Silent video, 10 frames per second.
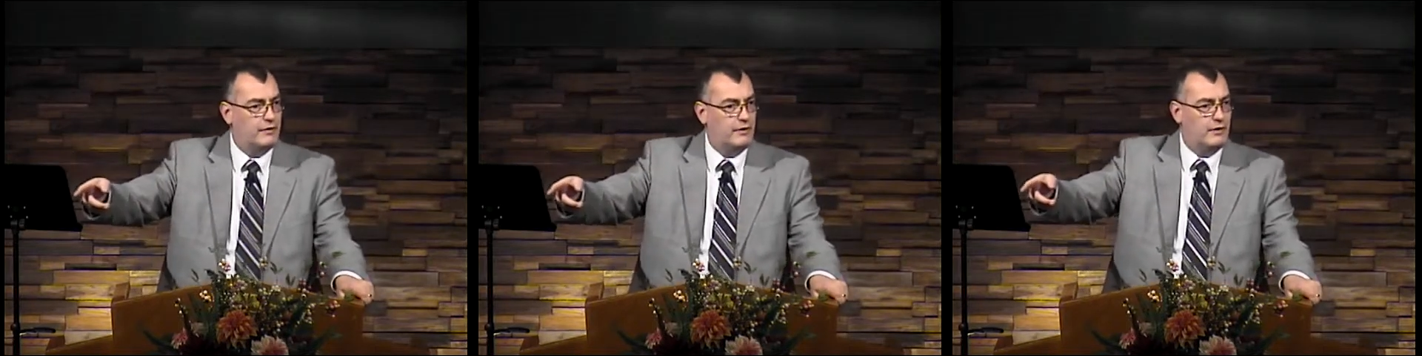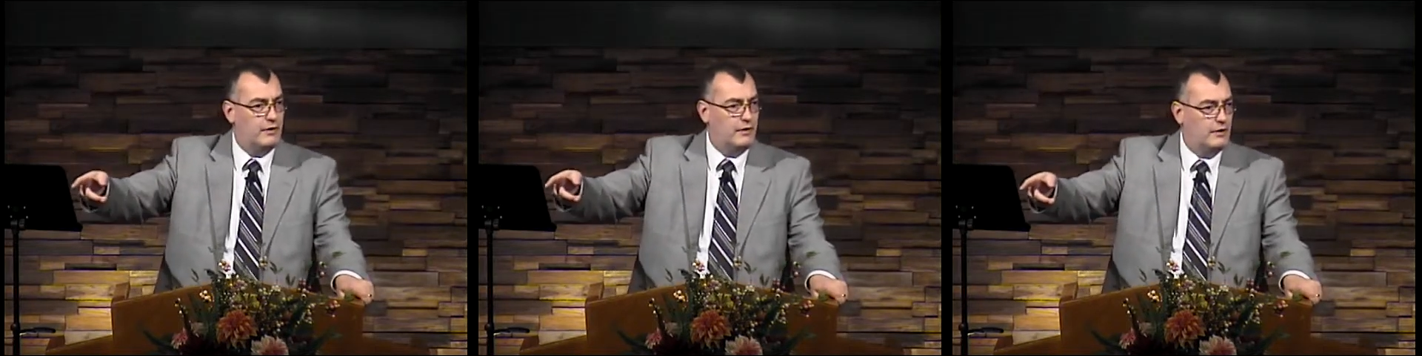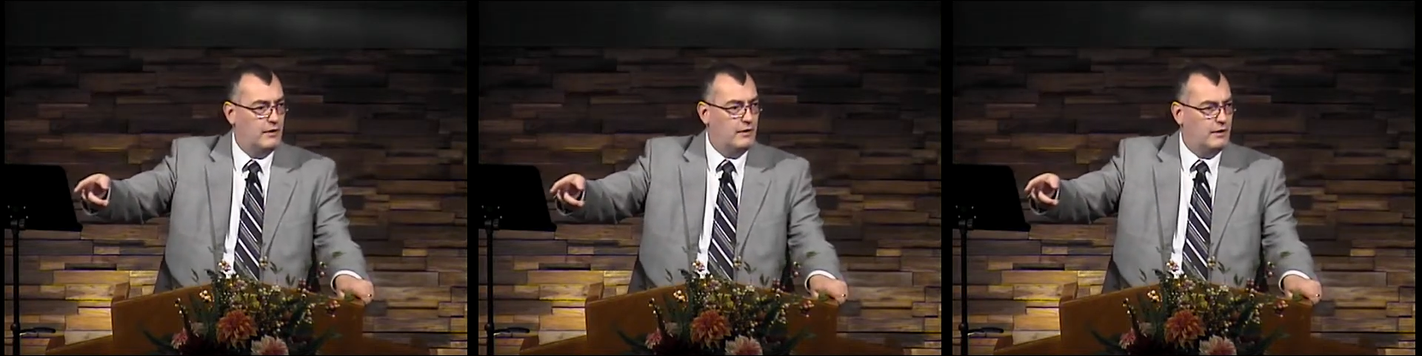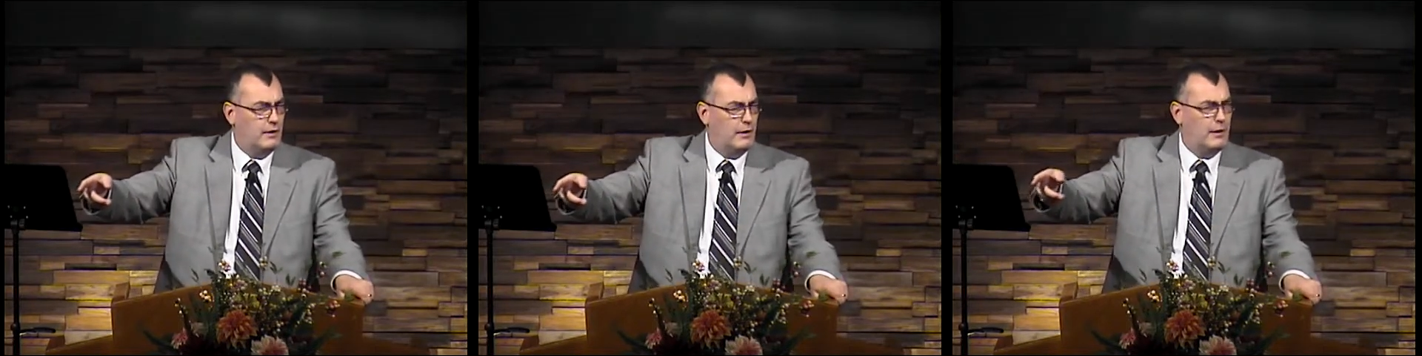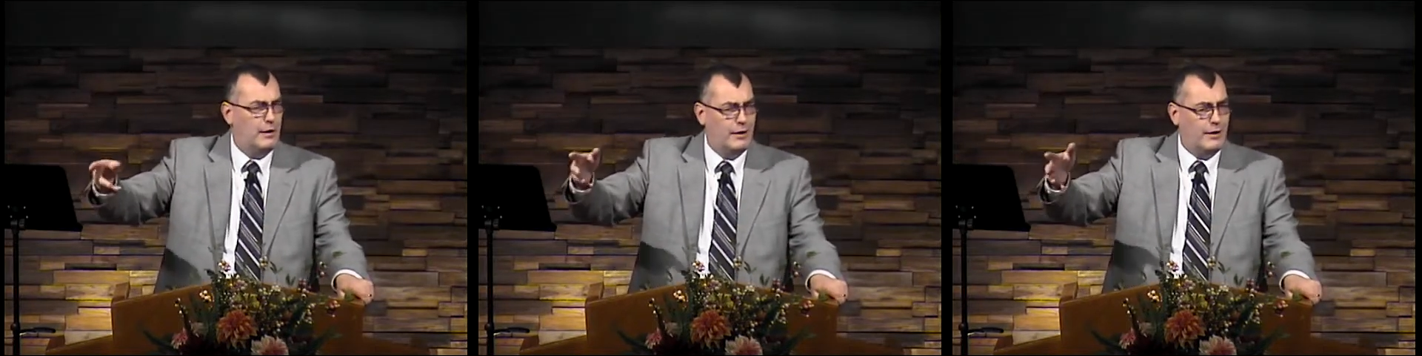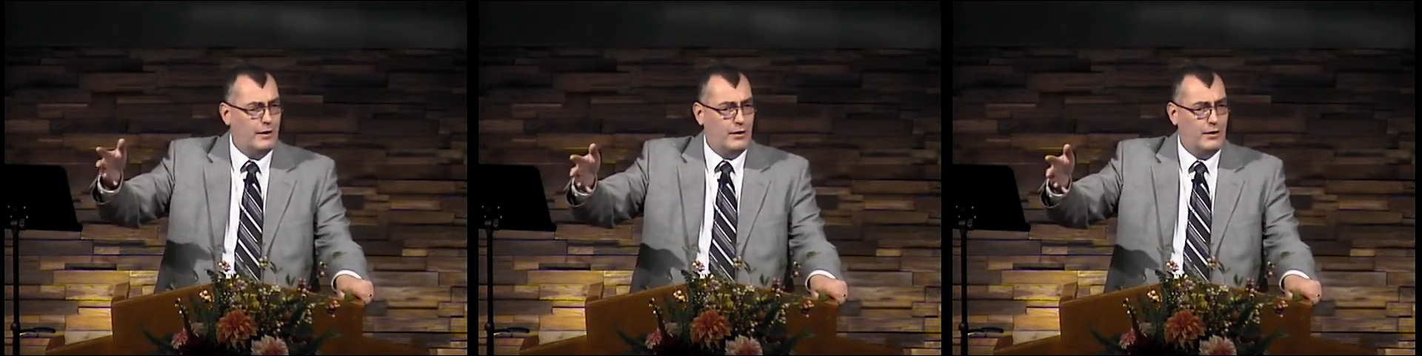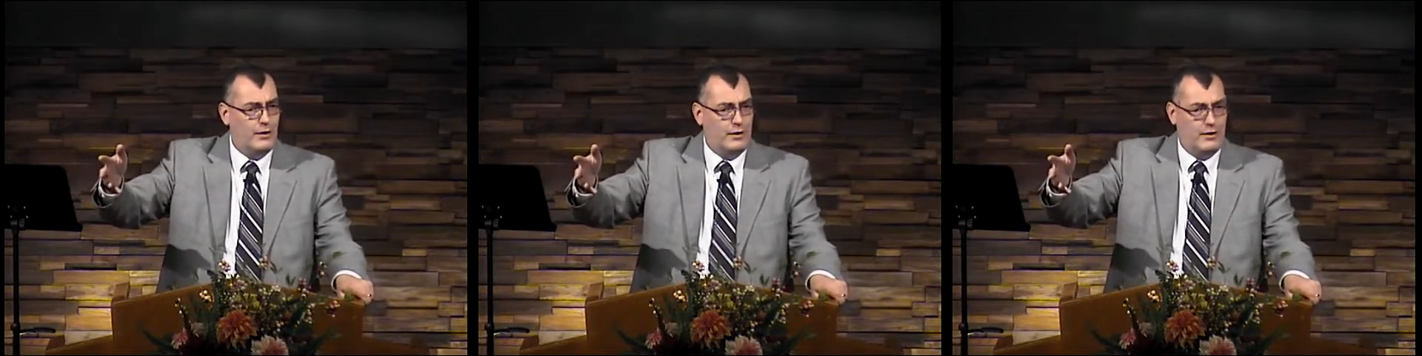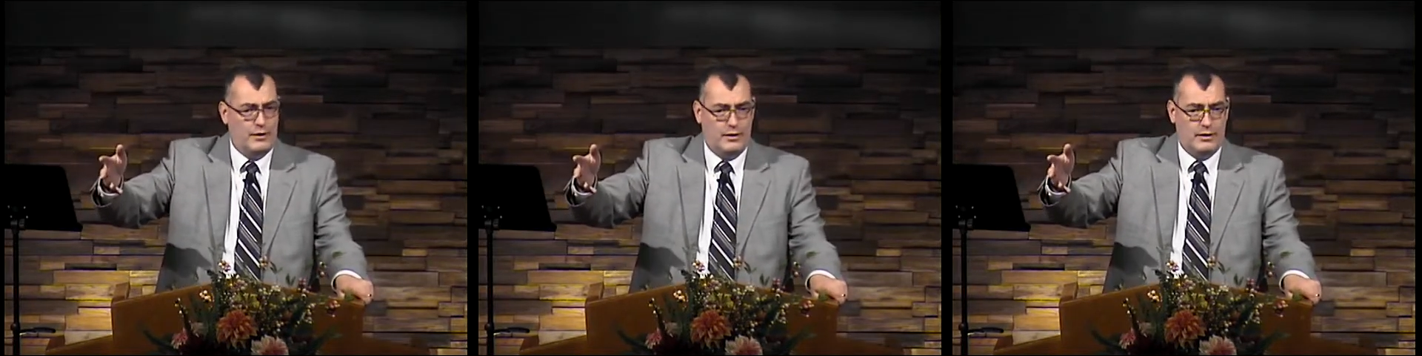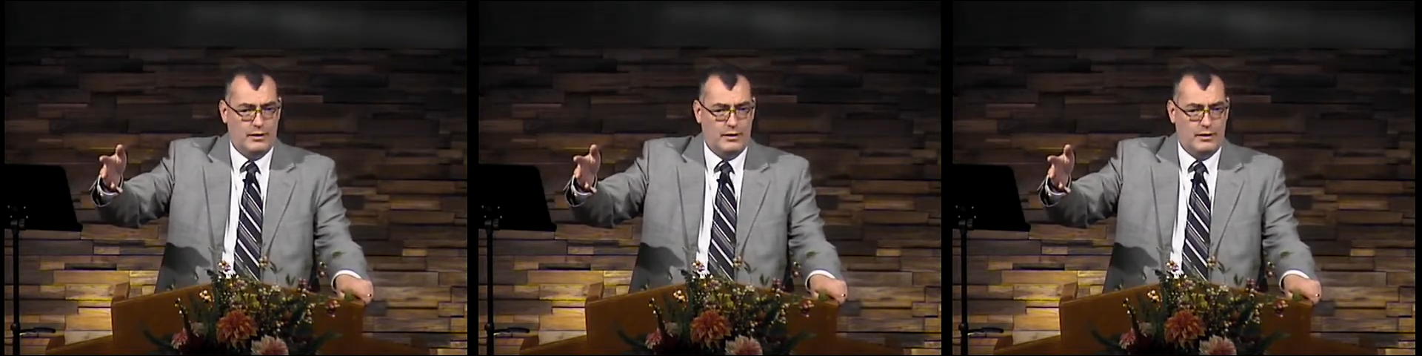[no speech]